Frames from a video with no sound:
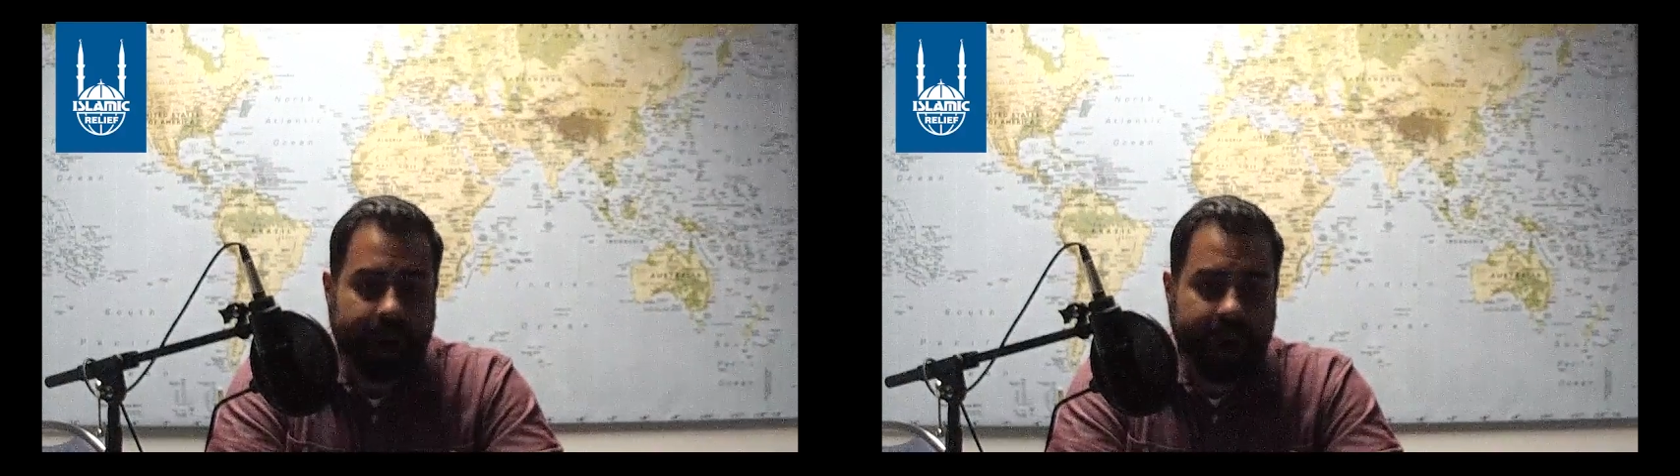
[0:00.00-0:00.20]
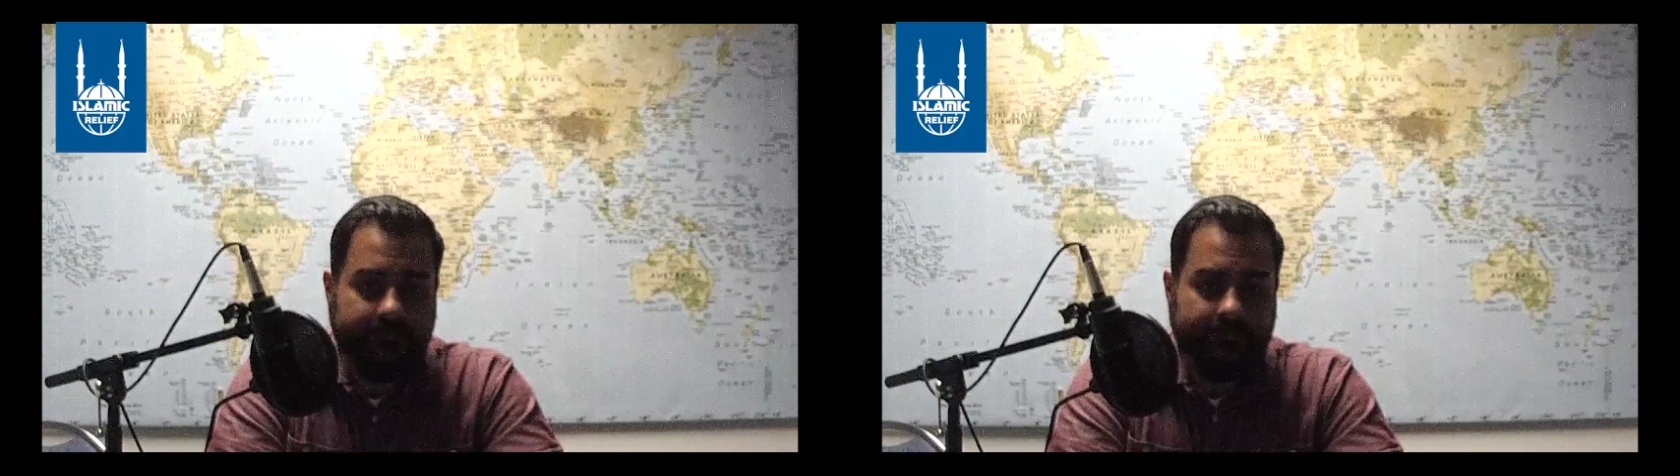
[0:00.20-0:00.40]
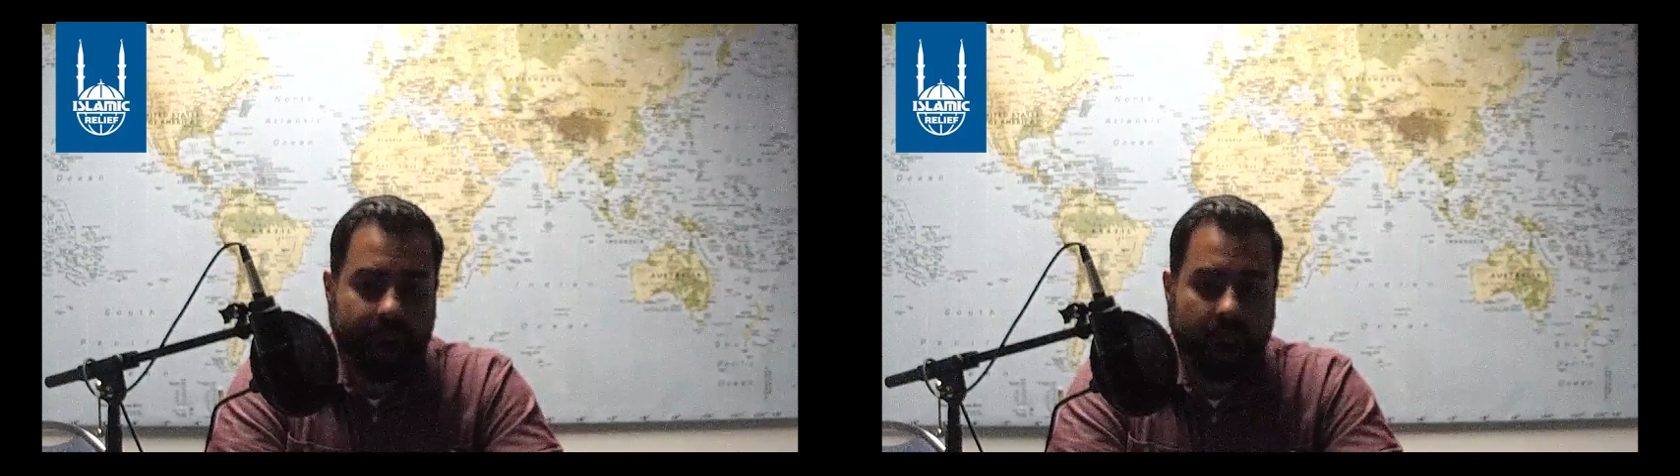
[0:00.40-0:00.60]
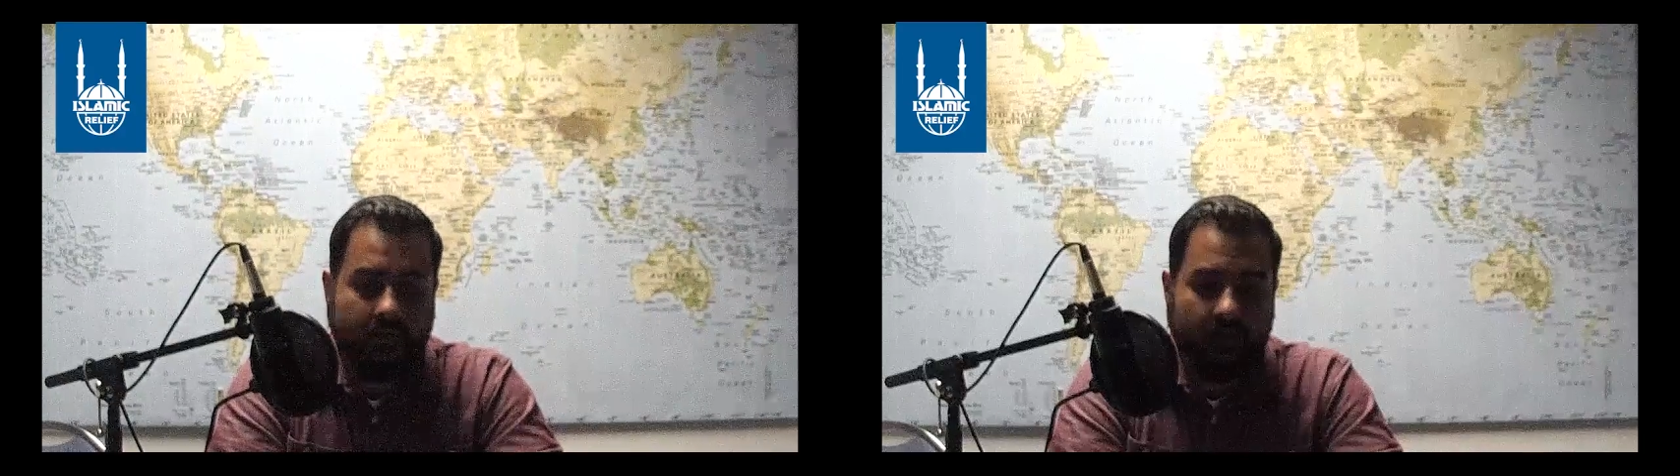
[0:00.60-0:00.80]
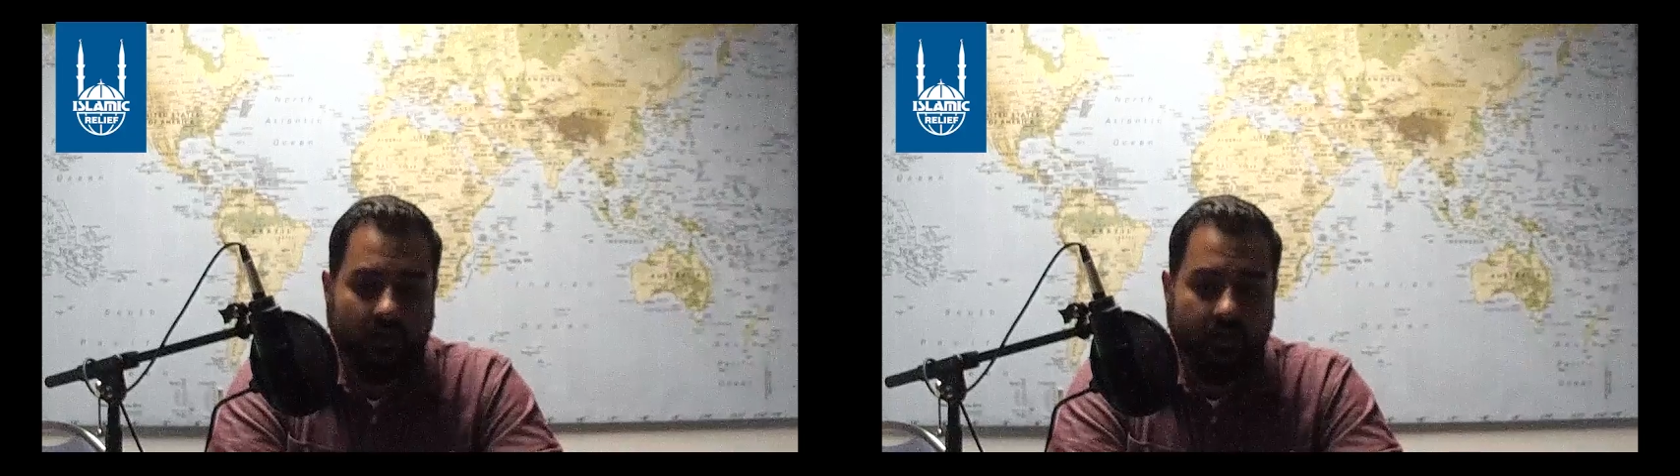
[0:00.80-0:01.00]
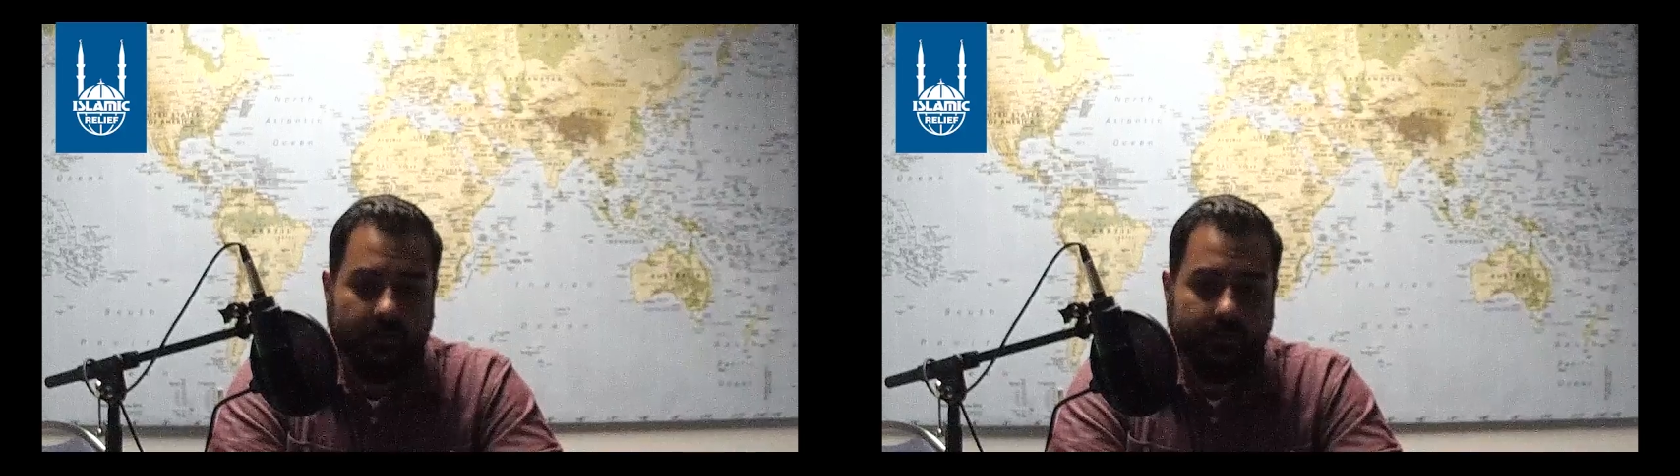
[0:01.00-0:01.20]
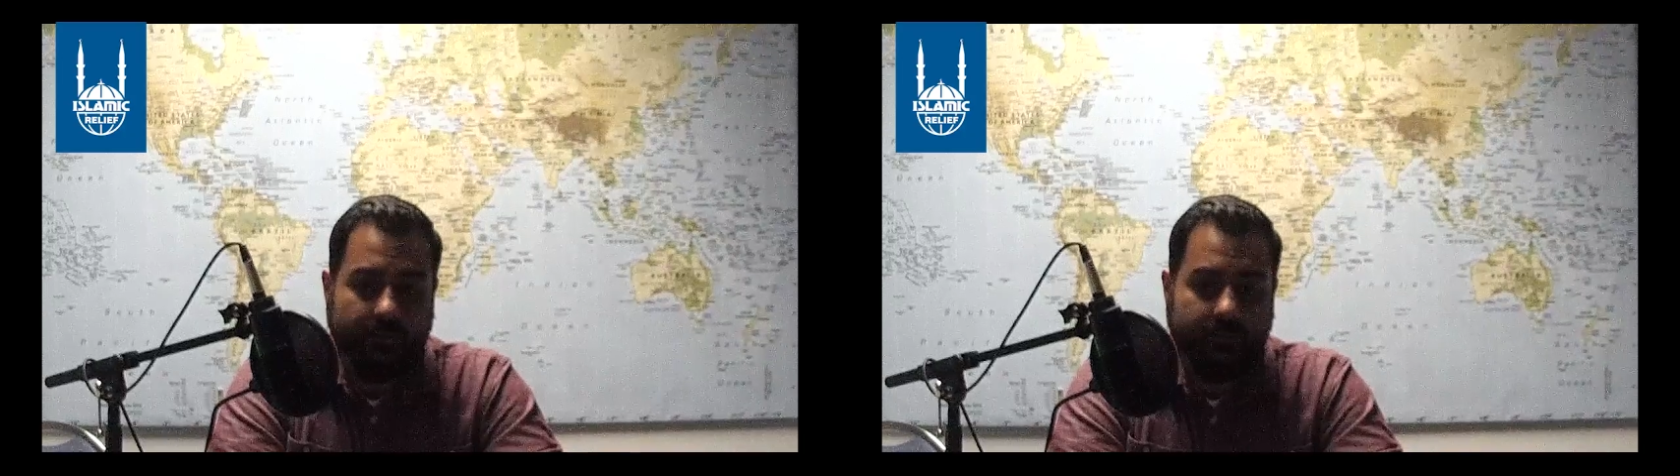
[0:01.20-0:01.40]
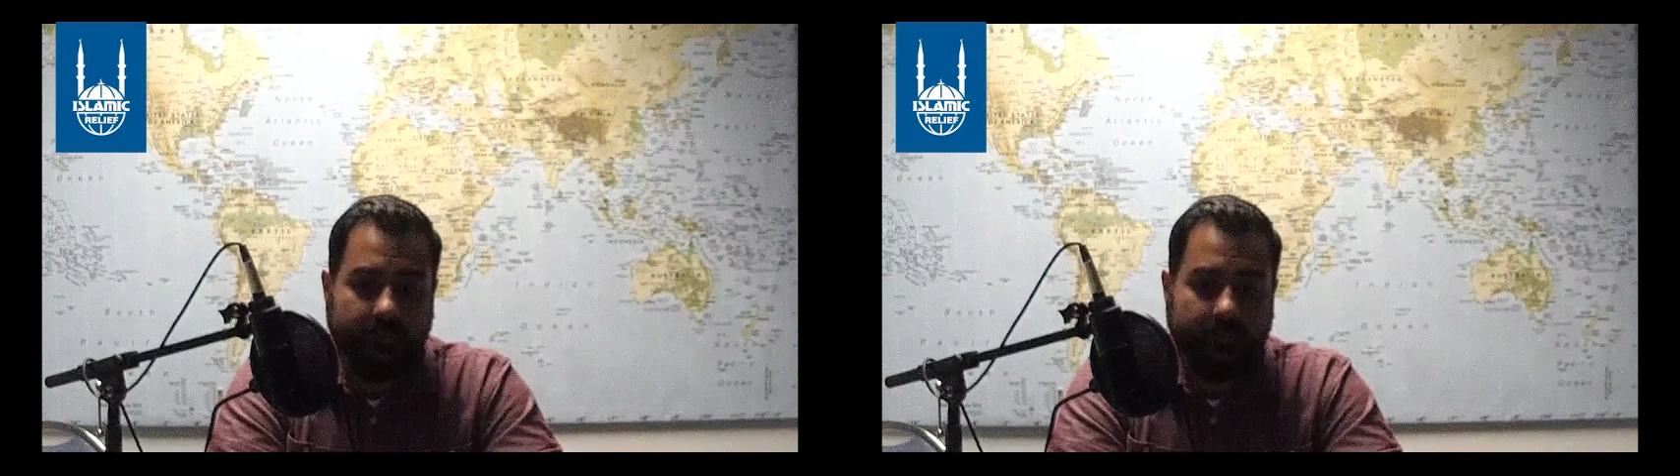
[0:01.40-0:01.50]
um,